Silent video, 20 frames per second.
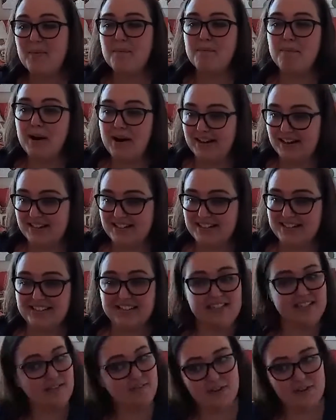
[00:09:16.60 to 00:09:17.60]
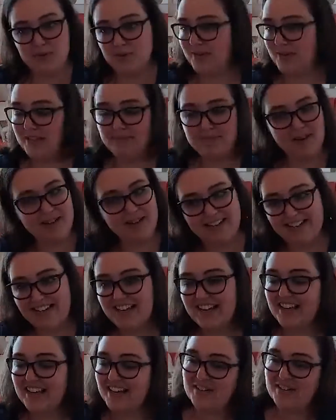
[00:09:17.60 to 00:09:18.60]
But if you need
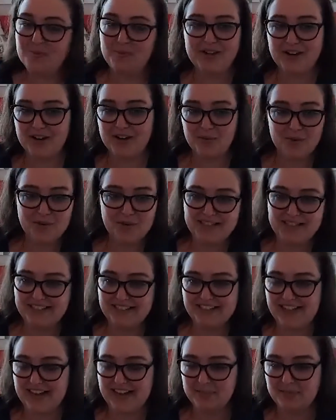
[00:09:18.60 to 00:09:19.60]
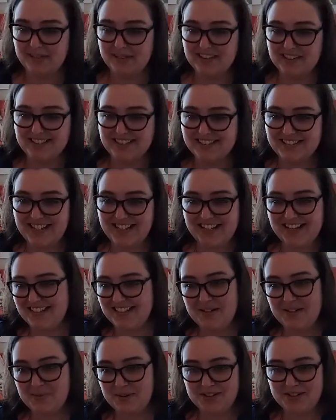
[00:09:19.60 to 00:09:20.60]
money, and we are working in a capitalist
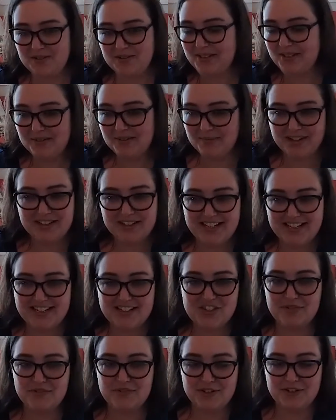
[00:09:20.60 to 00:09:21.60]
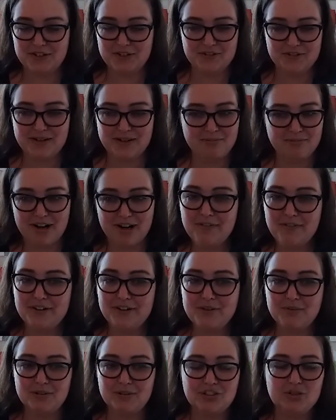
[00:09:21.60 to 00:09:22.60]
society where you need money to fund your
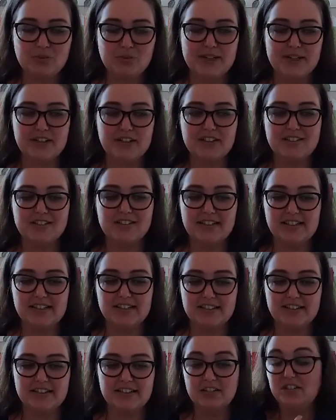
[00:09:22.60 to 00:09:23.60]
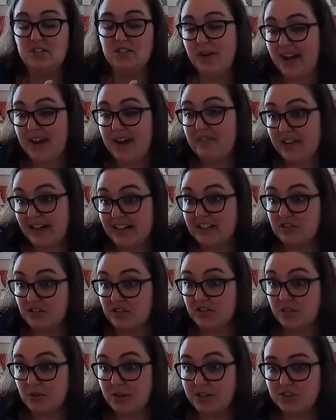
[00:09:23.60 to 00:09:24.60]
nonprofit, which is why you're listening to this, you have to answer
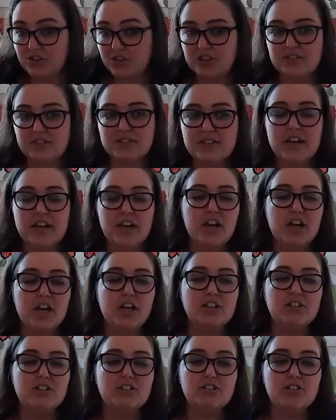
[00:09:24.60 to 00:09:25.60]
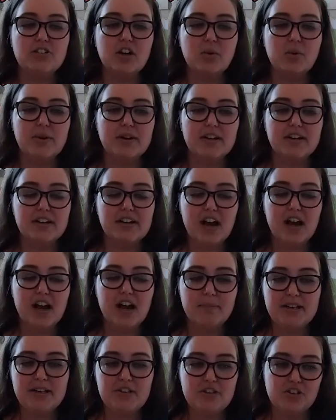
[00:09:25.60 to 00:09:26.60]
the questions. So
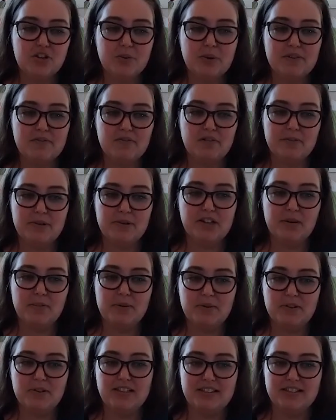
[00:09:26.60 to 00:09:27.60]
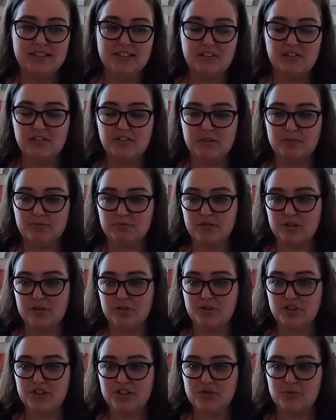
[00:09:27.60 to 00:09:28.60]
coming to it from a community-centered
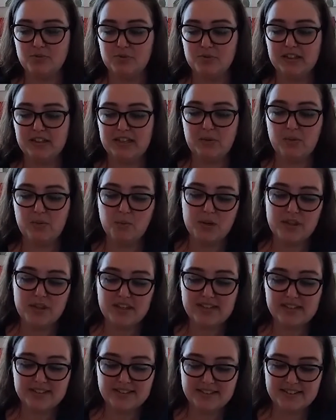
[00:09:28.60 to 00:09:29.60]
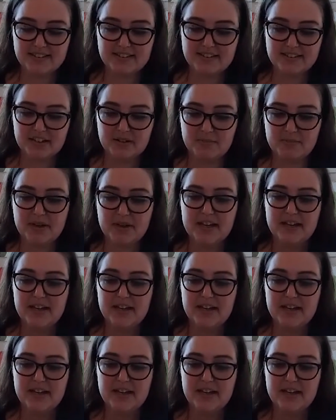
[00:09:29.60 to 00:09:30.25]
approach is really within the system